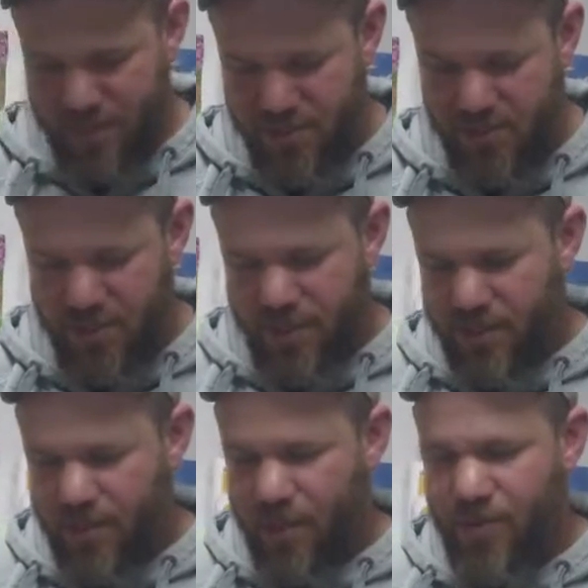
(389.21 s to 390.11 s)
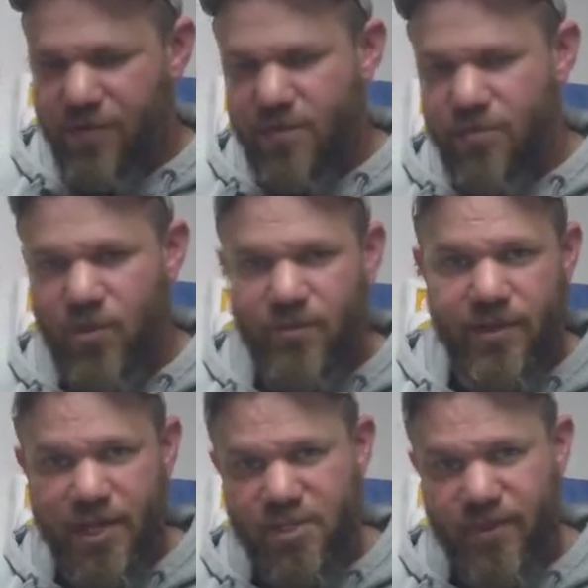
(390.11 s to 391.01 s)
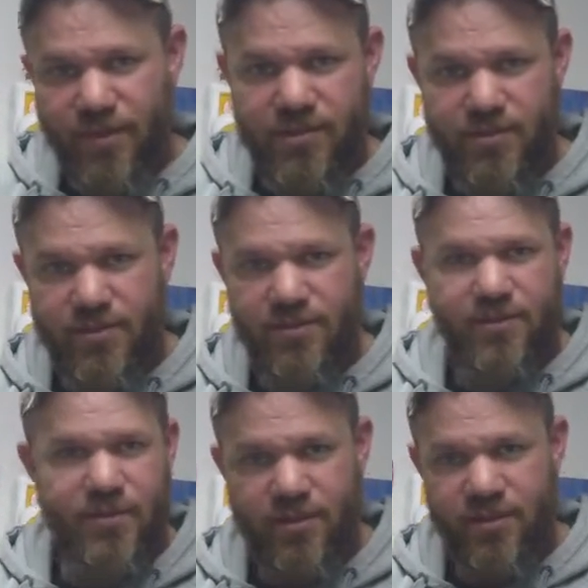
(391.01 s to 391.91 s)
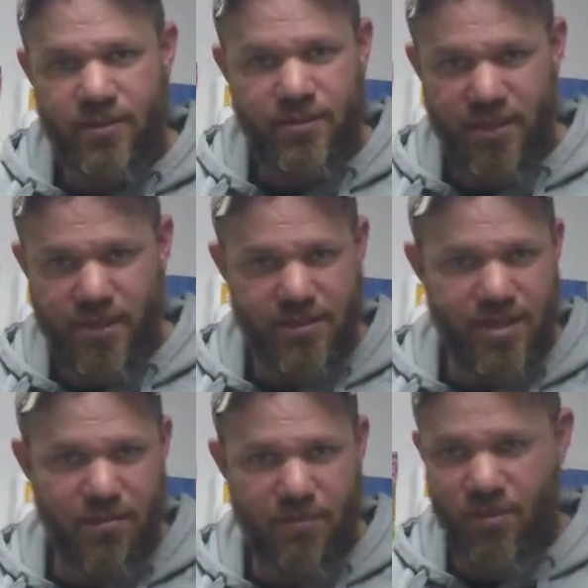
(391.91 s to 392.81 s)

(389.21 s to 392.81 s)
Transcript: I just got away from the movement aspect, trying to cut down on my